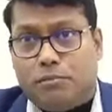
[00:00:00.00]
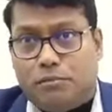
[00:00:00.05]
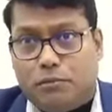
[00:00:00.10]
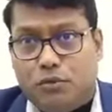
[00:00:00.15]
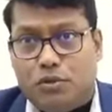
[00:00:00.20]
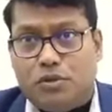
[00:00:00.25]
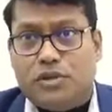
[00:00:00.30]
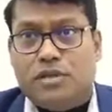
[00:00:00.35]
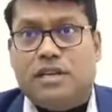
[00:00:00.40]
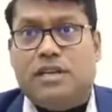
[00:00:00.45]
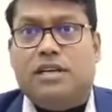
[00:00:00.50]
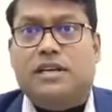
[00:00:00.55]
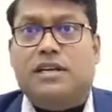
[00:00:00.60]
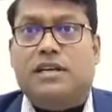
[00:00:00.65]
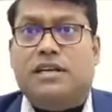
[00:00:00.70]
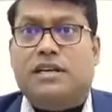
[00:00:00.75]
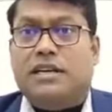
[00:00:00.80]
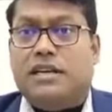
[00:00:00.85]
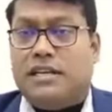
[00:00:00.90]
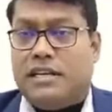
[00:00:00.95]
push the
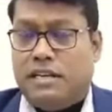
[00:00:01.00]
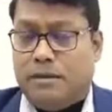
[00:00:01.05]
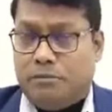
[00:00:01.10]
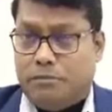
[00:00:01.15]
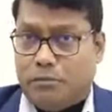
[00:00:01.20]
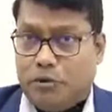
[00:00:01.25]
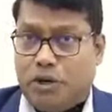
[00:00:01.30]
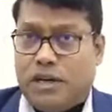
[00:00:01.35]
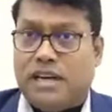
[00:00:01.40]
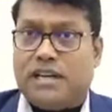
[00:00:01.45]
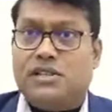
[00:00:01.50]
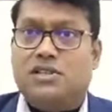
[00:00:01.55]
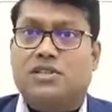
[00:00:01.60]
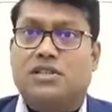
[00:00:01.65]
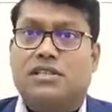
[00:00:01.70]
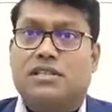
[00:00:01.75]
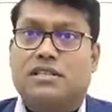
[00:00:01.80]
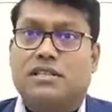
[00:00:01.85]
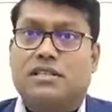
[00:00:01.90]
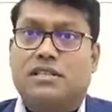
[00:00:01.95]

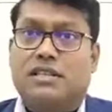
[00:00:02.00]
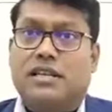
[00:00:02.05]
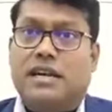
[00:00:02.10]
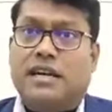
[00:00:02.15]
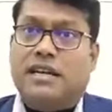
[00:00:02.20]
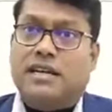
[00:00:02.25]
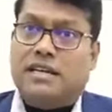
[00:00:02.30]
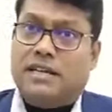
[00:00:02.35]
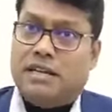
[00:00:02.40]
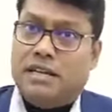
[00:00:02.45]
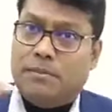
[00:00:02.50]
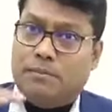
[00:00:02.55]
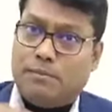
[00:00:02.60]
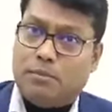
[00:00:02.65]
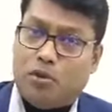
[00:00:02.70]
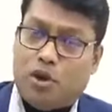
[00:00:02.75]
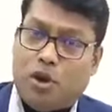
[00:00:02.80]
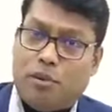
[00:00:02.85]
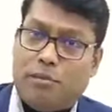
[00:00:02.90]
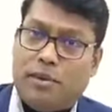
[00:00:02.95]
productions and
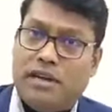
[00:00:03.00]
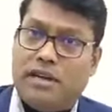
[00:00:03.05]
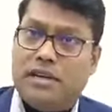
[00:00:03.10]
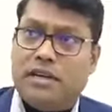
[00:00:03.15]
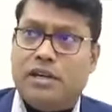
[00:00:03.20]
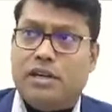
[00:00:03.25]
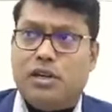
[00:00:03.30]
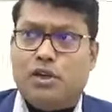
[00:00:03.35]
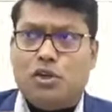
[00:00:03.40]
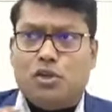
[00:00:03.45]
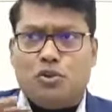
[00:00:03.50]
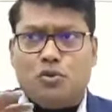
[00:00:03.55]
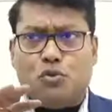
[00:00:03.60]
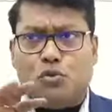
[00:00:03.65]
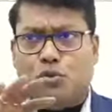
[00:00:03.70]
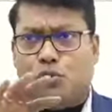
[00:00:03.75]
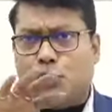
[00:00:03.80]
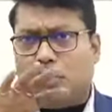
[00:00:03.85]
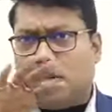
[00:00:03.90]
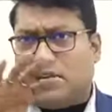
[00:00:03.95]
employment.
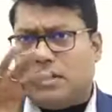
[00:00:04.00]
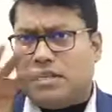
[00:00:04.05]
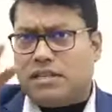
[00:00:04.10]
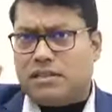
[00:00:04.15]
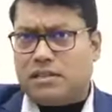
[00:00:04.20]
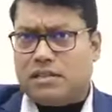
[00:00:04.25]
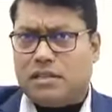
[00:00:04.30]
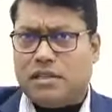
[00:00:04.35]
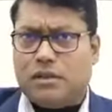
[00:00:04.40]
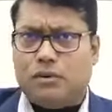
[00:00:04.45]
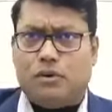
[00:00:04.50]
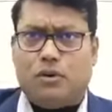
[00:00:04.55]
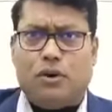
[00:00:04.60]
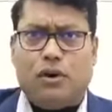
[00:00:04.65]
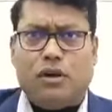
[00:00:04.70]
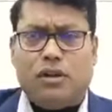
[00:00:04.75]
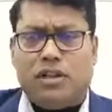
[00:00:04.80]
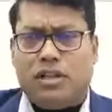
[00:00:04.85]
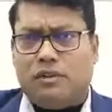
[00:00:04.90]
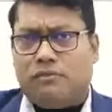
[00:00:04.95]
So
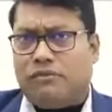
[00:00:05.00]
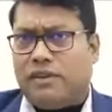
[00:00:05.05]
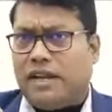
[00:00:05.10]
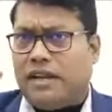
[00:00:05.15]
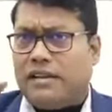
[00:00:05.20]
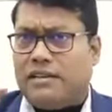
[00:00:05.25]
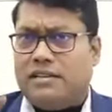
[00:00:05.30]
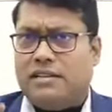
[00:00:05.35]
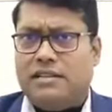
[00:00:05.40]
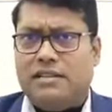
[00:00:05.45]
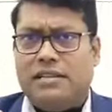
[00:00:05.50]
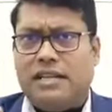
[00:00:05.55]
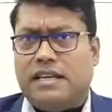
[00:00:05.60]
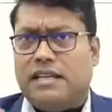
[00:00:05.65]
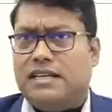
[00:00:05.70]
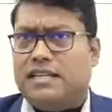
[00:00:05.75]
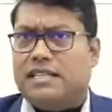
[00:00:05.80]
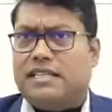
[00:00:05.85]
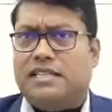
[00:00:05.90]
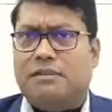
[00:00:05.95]
all the factors they
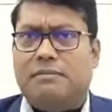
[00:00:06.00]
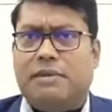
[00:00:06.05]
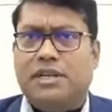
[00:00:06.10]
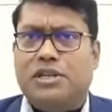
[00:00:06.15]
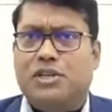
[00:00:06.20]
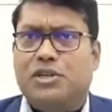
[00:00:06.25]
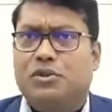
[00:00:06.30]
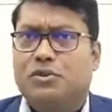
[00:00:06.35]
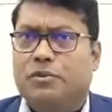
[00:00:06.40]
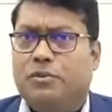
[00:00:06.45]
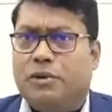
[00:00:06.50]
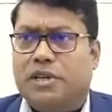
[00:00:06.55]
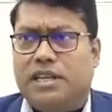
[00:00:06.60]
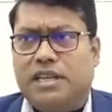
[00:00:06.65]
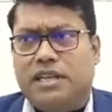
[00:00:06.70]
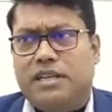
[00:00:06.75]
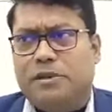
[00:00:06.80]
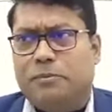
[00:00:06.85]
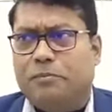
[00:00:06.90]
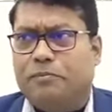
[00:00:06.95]
can estimate you
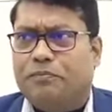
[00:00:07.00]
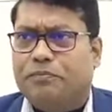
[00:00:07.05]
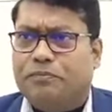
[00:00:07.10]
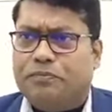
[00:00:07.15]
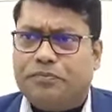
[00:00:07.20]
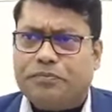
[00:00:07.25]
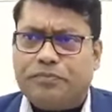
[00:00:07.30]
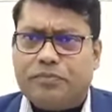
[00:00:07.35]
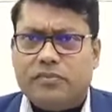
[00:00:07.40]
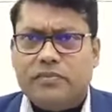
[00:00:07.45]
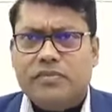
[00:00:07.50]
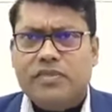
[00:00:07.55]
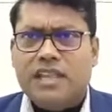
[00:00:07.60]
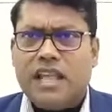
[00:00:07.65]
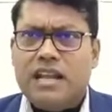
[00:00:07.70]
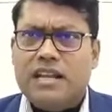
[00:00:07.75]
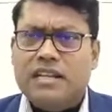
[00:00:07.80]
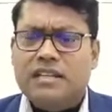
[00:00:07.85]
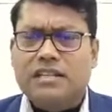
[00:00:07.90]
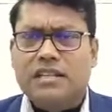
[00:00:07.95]
here.
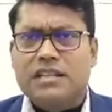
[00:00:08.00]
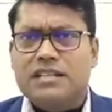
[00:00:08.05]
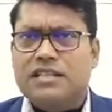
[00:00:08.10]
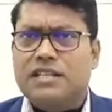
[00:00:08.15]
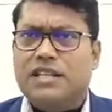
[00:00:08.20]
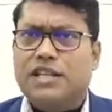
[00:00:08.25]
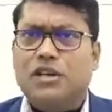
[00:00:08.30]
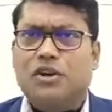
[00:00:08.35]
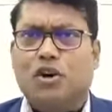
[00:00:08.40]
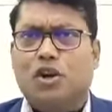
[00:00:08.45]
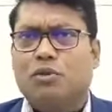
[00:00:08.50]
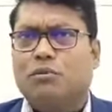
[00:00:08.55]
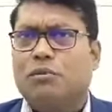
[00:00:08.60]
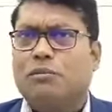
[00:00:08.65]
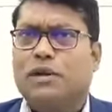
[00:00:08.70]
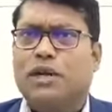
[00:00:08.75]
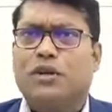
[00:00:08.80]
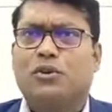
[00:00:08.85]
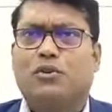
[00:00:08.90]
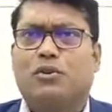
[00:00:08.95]
Okay, this year economy
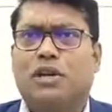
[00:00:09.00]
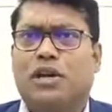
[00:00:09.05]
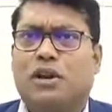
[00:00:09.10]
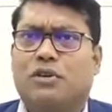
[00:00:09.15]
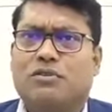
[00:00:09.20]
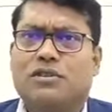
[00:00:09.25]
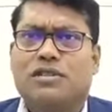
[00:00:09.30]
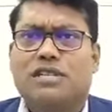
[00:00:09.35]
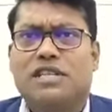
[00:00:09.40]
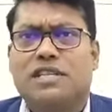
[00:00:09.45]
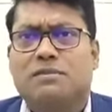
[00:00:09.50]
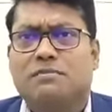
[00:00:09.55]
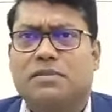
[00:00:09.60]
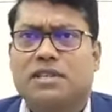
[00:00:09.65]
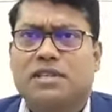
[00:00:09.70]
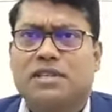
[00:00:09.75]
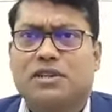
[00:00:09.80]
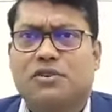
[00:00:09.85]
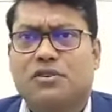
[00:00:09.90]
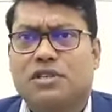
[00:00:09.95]
may grow around 6% or
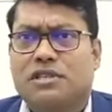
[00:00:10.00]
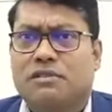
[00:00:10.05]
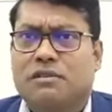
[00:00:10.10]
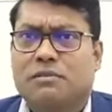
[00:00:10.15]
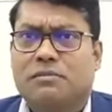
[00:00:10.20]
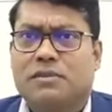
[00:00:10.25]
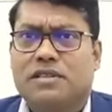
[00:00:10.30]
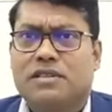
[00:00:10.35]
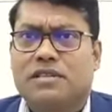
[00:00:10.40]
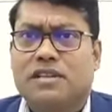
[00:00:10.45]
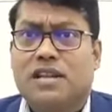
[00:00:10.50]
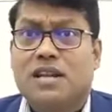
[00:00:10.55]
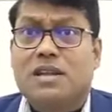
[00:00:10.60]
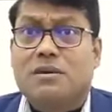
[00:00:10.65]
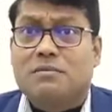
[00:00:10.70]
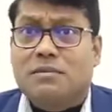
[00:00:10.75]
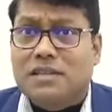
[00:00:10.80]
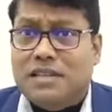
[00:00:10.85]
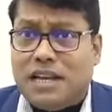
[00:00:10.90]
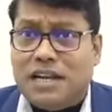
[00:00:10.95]
7%,
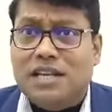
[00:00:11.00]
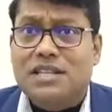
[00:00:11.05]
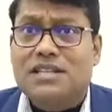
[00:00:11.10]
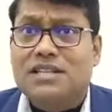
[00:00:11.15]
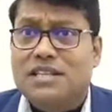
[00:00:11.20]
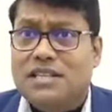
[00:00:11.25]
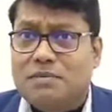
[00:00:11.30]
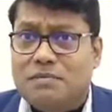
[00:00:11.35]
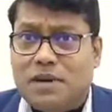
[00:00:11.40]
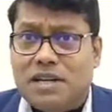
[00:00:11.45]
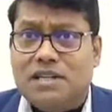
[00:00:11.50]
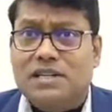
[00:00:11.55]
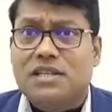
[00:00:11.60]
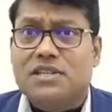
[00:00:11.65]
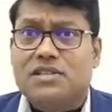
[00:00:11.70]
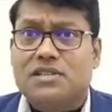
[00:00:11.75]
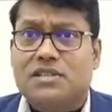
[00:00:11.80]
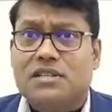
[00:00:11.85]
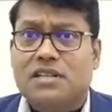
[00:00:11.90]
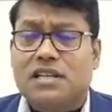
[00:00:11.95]
but that is the
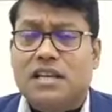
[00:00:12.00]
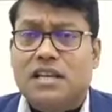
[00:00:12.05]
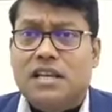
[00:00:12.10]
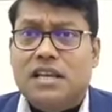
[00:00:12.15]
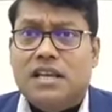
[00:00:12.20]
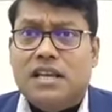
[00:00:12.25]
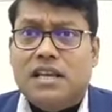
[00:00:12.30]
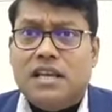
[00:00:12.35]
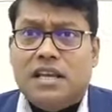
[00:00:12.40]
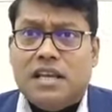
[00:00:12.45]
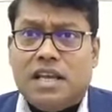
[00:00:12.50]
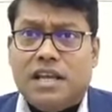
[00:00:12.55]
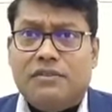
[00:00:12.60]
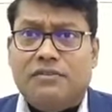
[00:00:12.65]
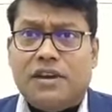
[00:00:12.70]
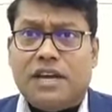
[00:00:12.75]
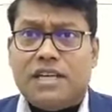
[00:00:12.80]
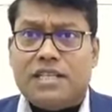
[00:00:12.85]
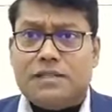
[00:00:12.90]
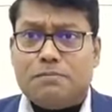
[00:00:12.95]
expectation.
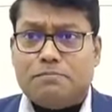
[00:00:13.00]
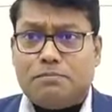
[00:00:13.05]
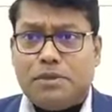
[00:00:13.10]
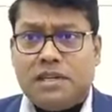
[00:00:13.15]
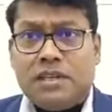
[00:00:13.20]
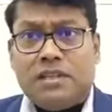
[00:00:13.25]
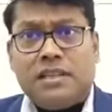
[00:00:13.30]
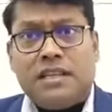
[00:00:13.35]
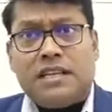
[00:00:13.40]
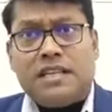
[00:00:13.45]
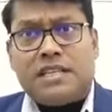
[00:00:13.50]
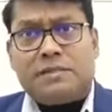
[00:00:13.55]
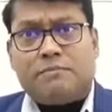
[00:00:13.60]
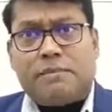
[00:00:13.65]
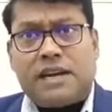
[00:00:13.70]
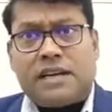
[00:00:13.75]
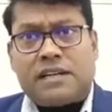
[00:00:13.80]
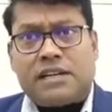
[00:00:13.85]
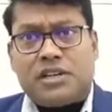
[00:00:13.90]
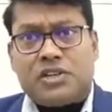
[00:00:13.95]
If as per their
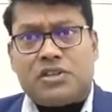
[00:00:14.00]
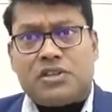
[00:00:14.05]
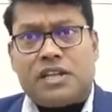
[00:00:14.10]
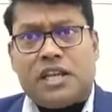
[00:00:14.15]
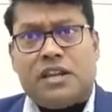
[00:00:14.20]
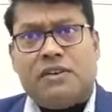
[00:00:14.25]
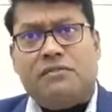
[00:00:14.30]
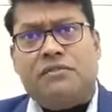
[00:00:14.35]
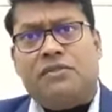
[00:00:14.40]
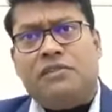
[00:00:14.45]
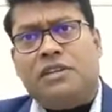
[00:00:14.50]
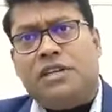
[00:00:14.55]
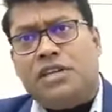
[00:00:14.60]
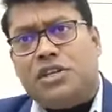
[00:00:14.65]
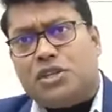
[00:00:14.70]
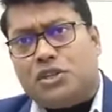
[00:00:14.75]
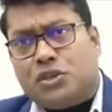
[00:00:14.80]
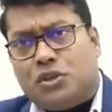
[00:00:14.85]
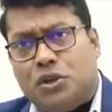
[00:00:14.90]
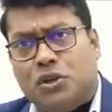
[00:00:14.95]
expectation everything
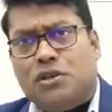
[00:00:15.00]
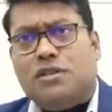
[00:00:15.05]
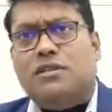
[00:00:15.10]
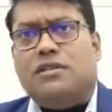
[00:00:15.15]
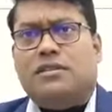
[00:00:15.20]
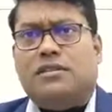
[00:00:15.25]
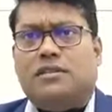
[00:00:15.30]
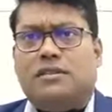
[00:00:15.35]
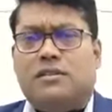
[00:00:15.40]
is good,